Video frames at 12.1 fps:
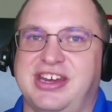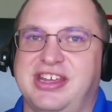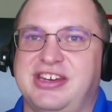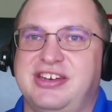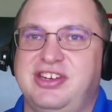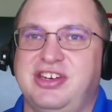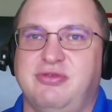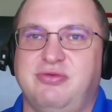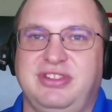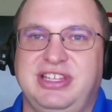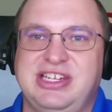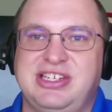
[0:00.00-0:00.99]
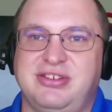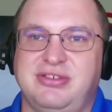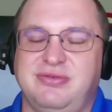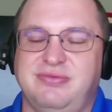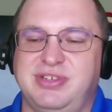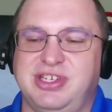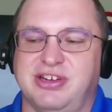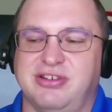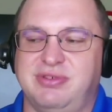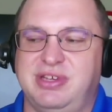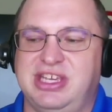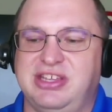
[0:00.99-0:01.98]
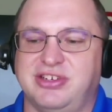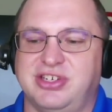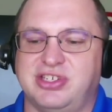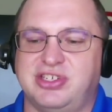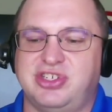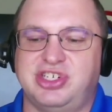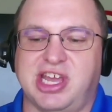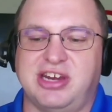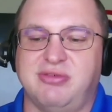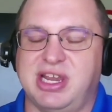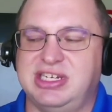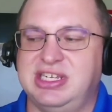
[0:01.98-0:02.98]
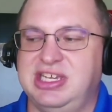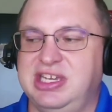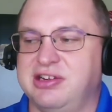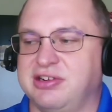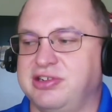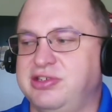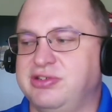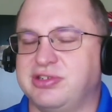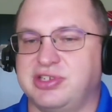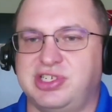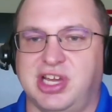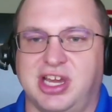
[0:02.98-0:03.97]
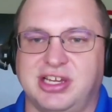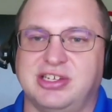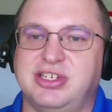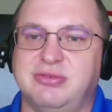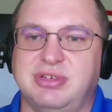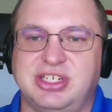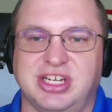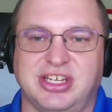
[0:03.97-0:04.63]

it you know leads to you know either just shadow IT or users talking to each